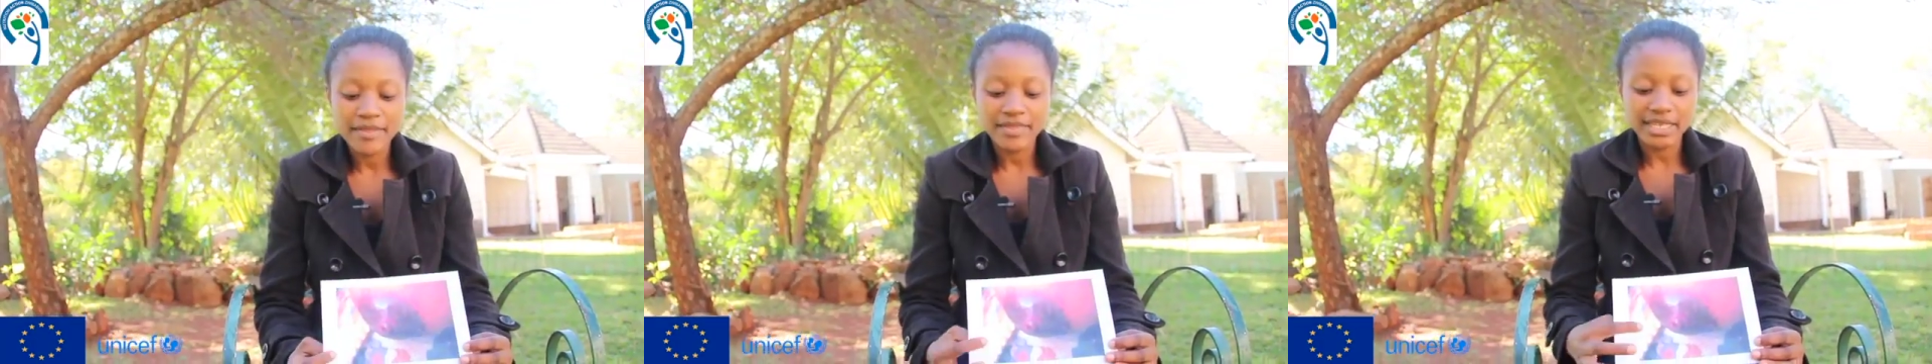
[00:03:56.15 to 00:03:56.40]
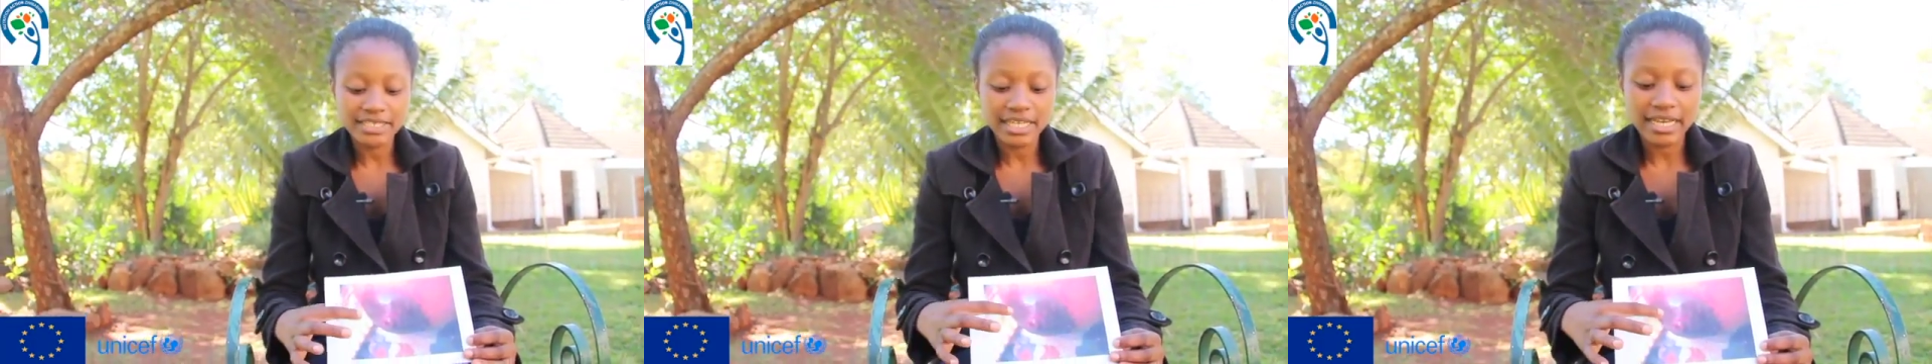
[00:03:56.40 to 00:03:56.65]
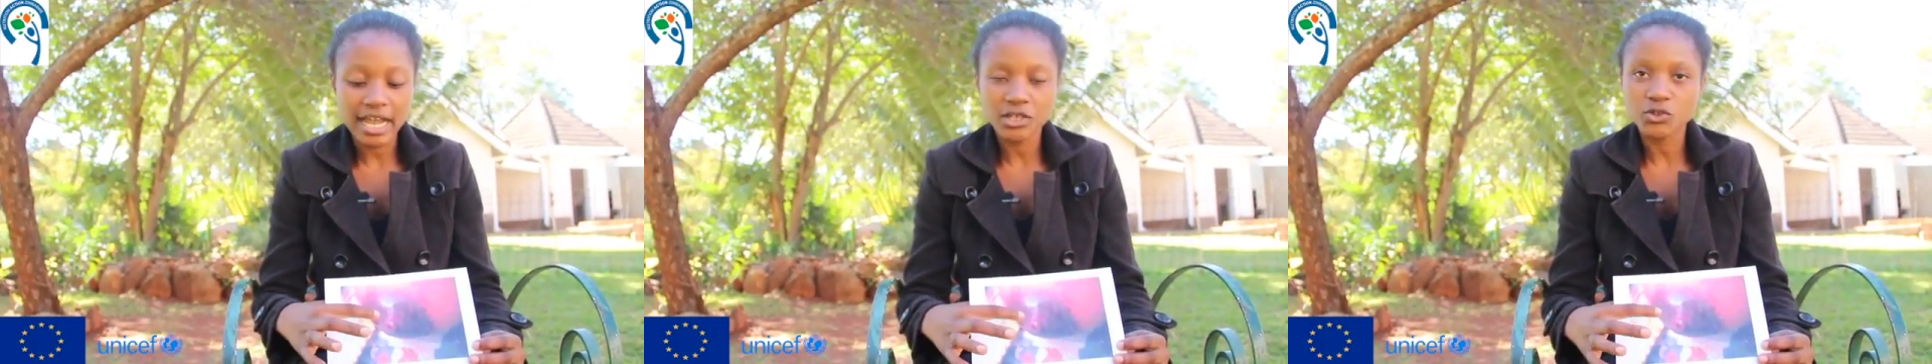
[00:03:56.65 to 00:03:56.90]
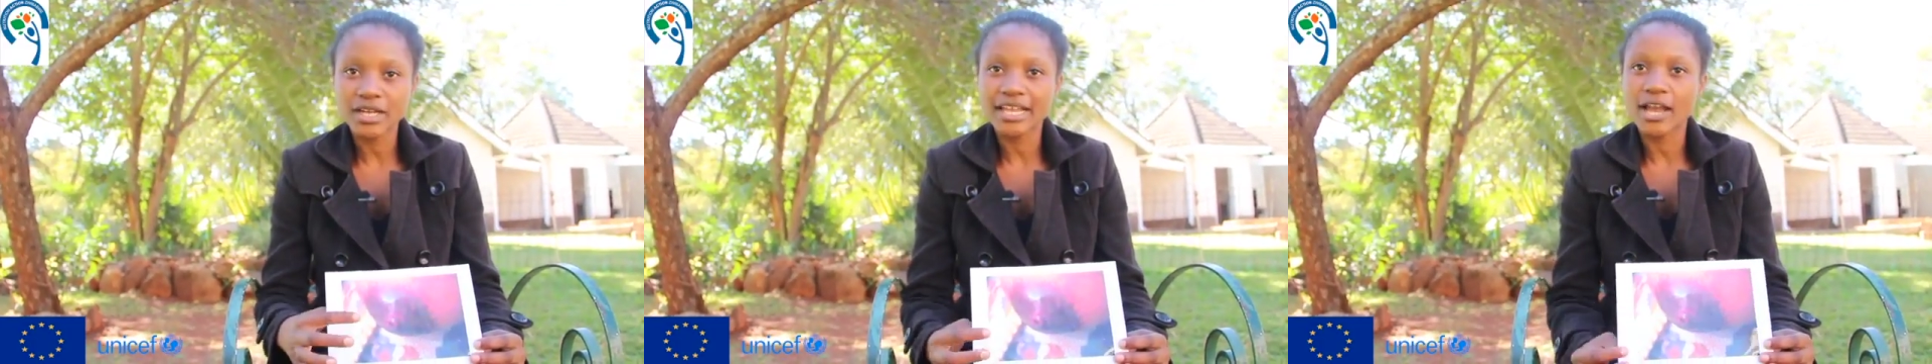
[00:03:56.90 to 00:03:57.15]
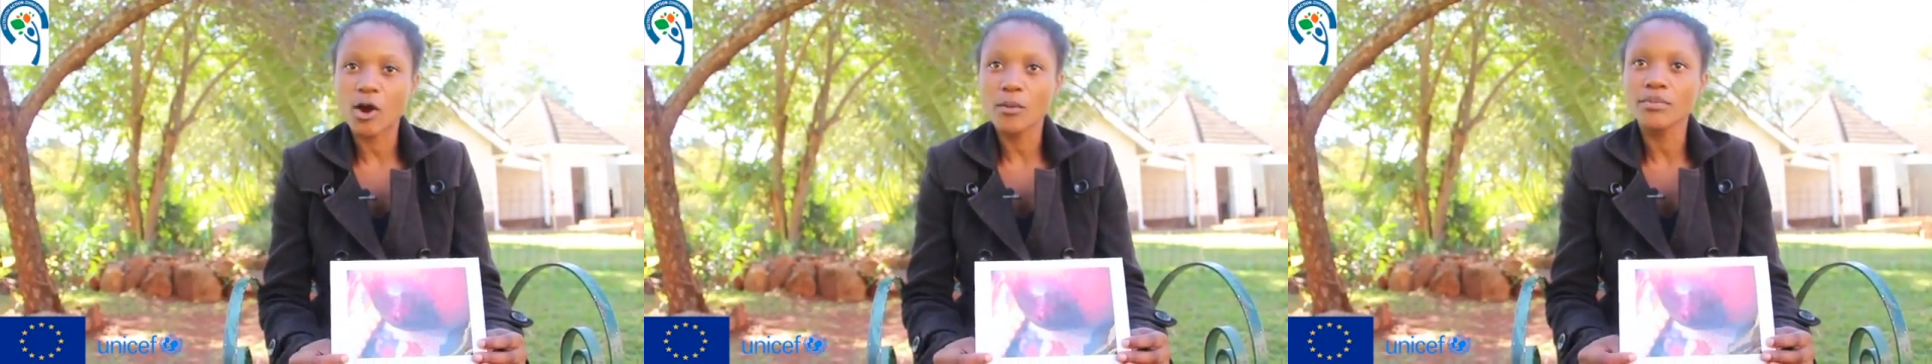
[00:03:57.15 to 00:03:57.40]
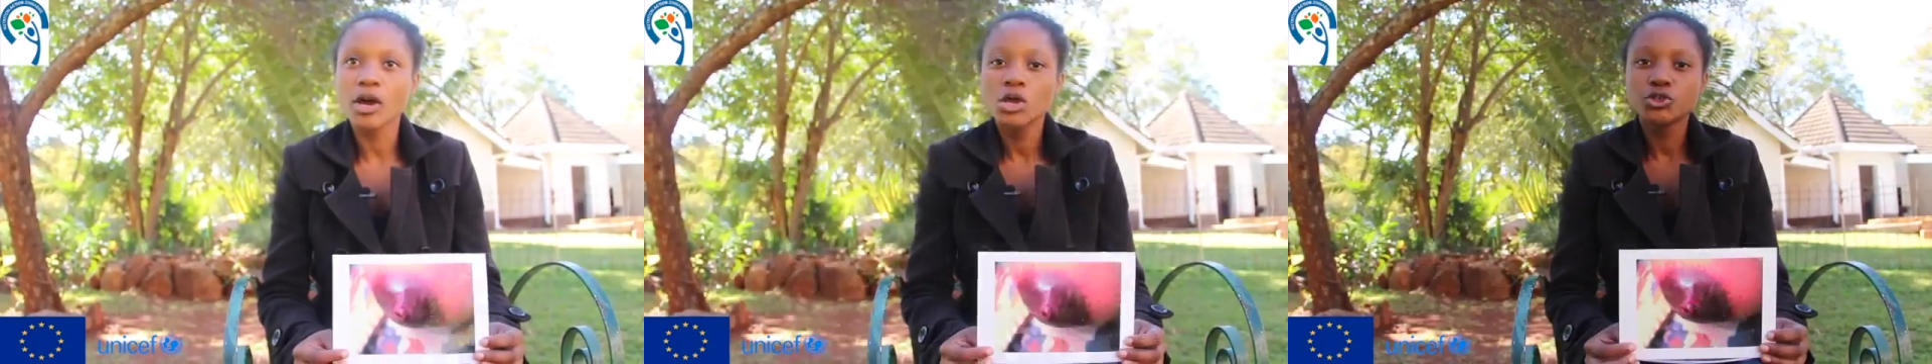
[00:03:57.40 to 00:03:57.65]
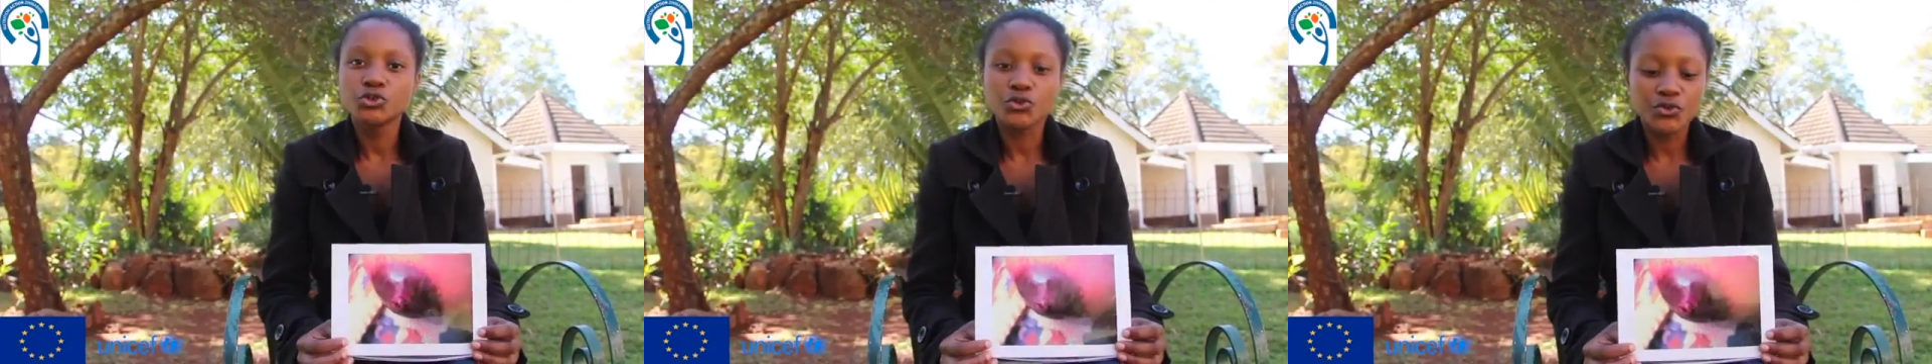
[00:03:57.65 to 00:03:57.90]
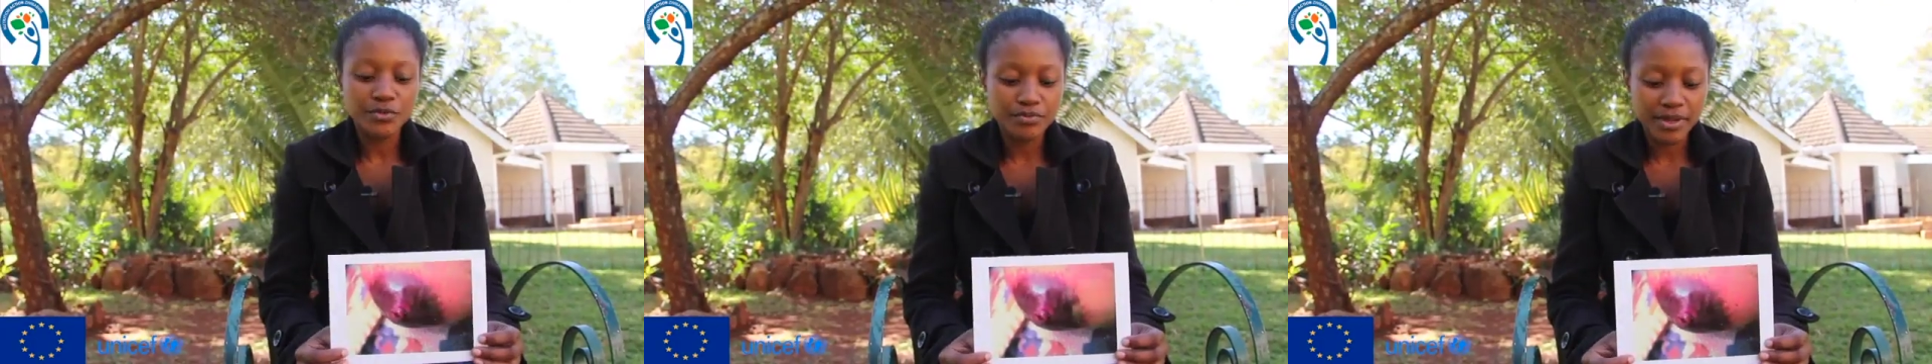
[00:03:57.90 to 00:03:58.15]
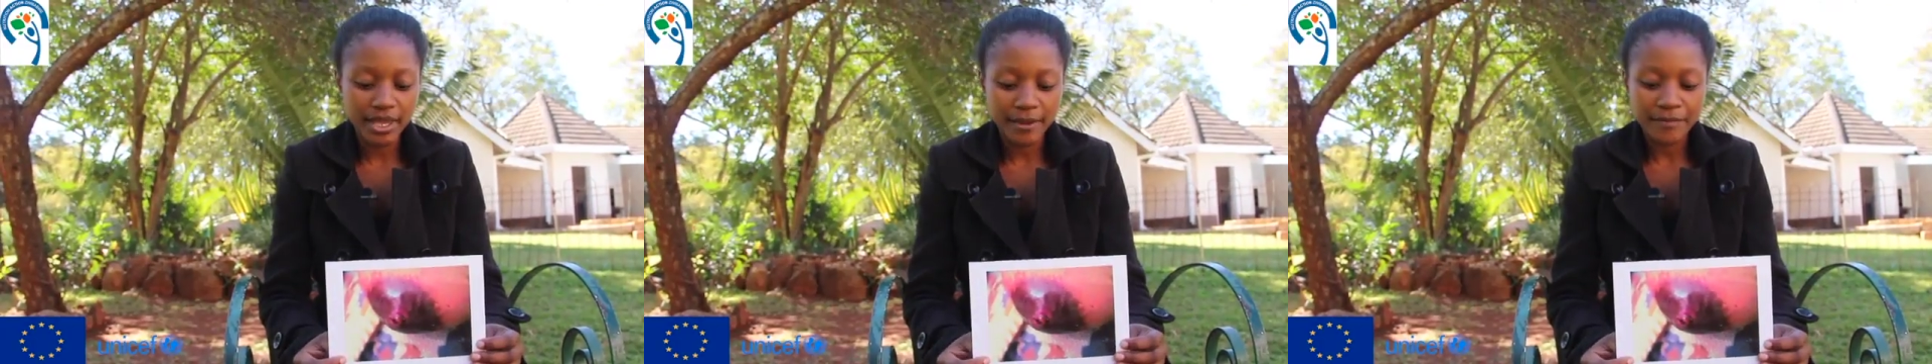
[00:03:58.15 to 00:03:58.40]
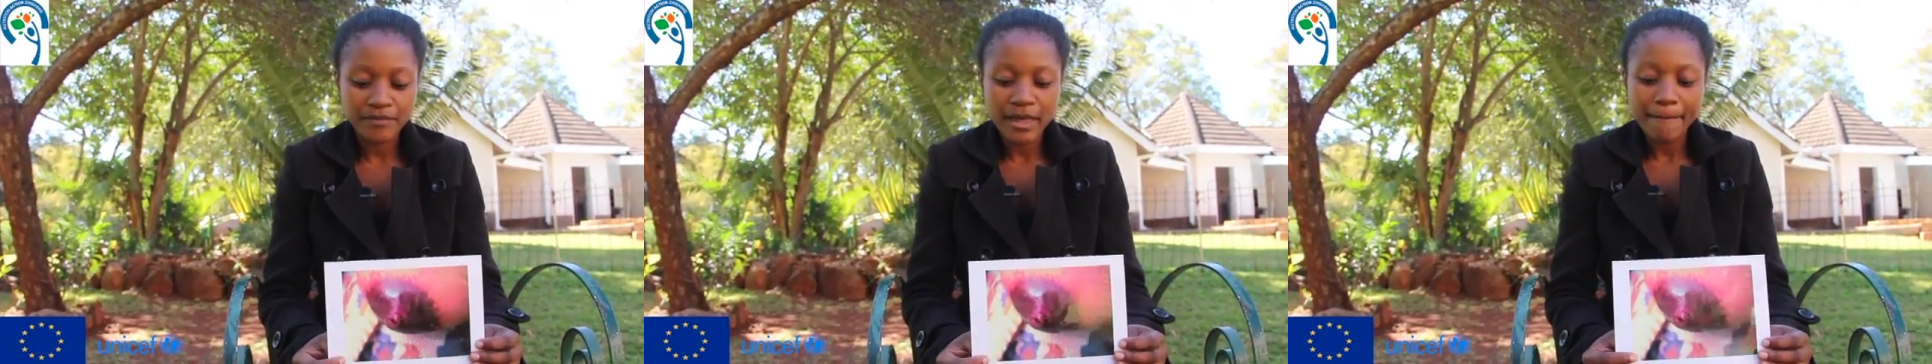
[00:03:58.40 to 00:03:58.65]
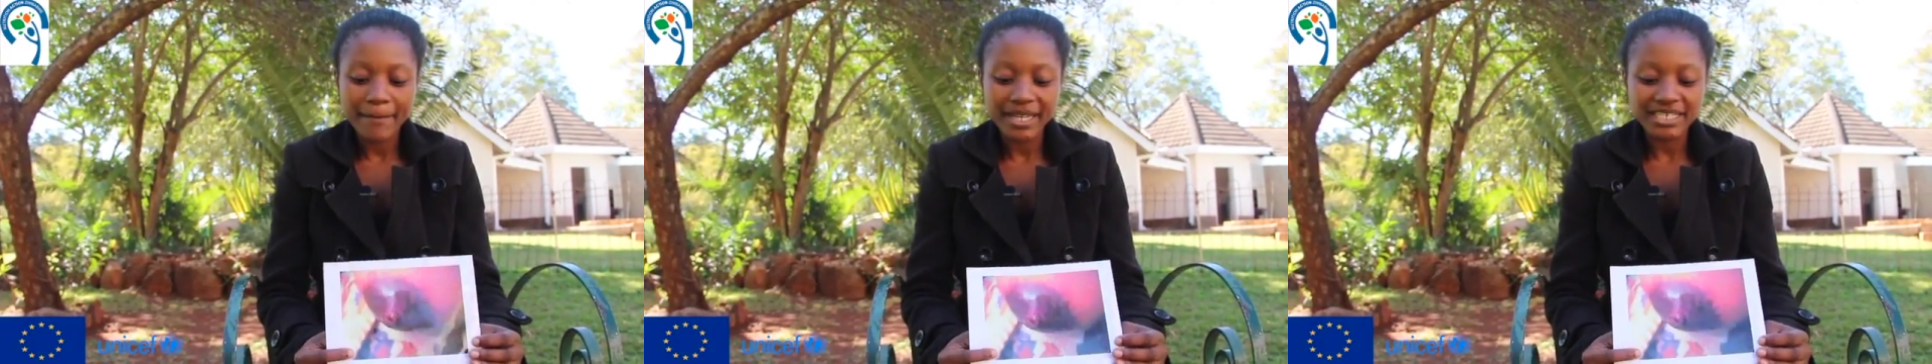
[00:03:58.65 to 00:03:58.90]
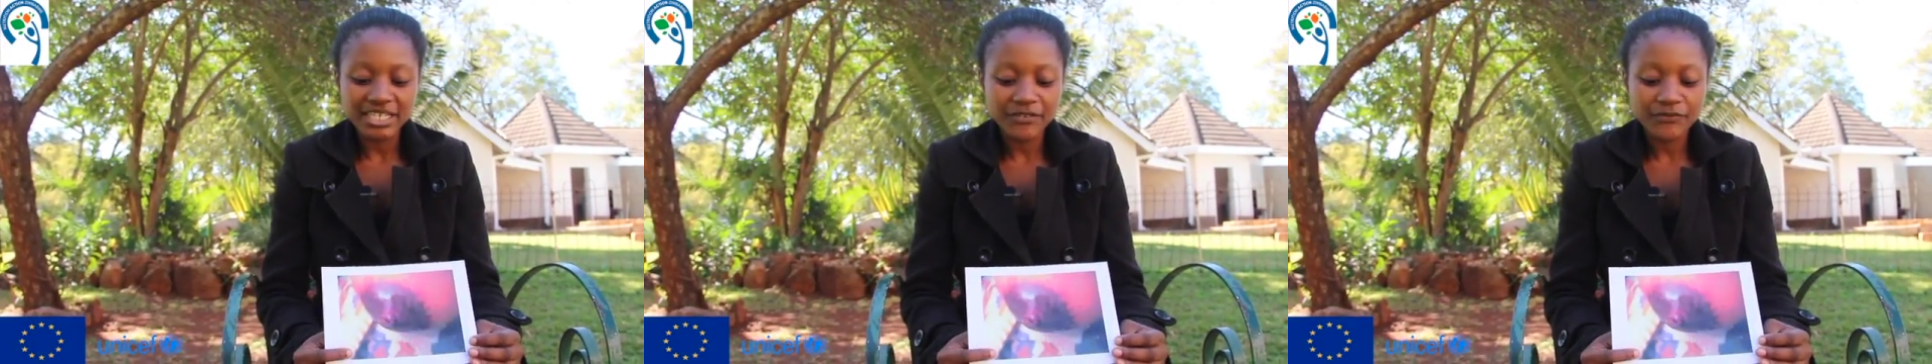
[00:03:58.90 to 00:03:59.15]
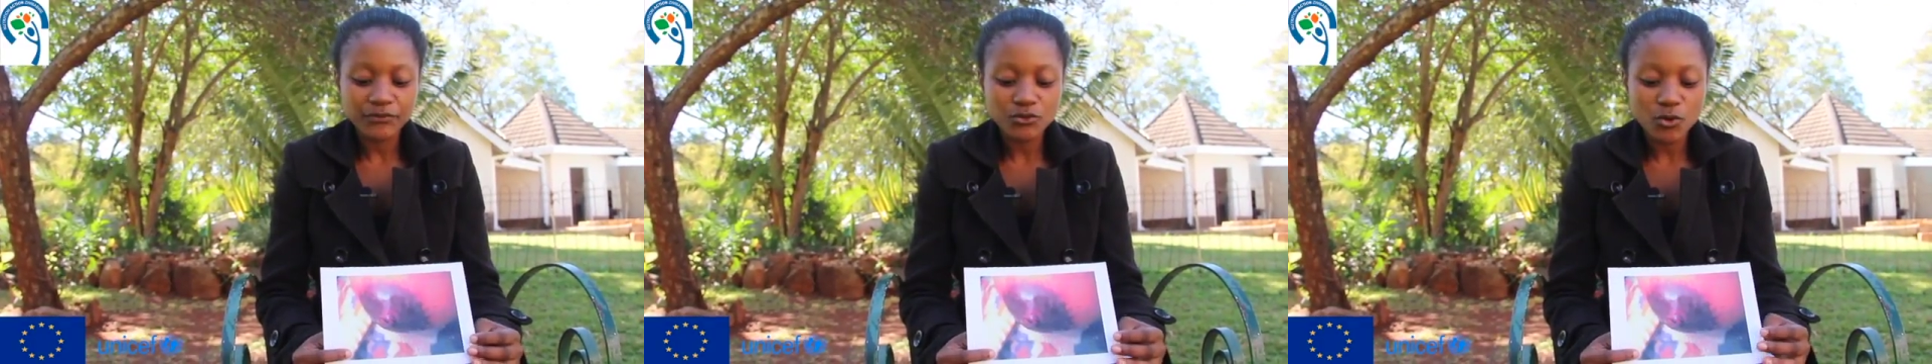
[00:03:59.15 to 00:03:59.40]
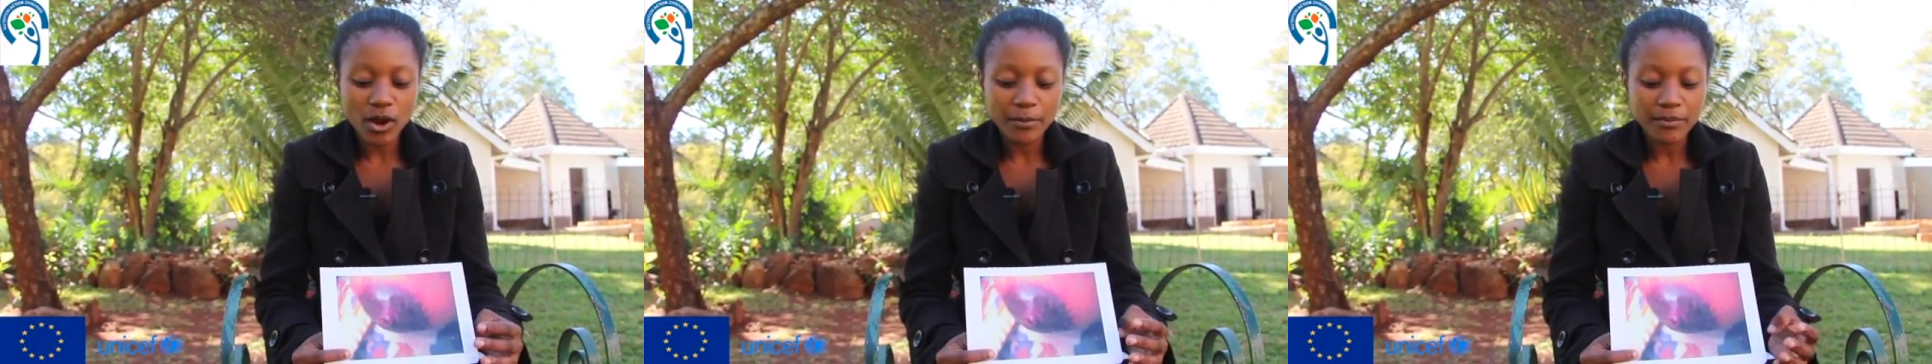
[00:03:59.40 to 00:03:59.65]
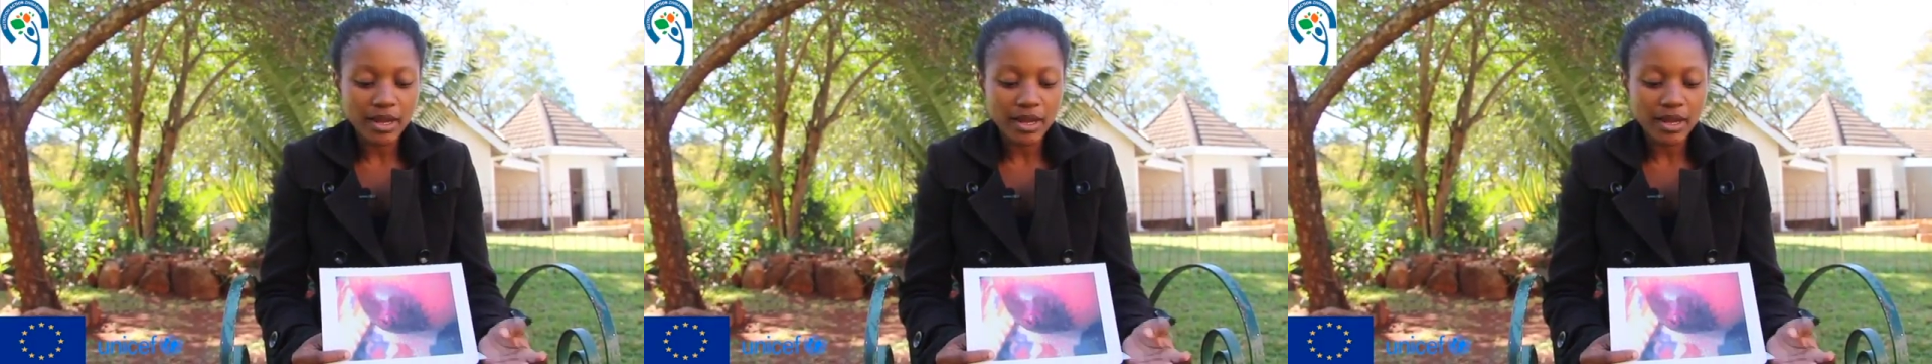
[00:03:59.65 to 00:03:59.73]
that can actually help to repair. But if you are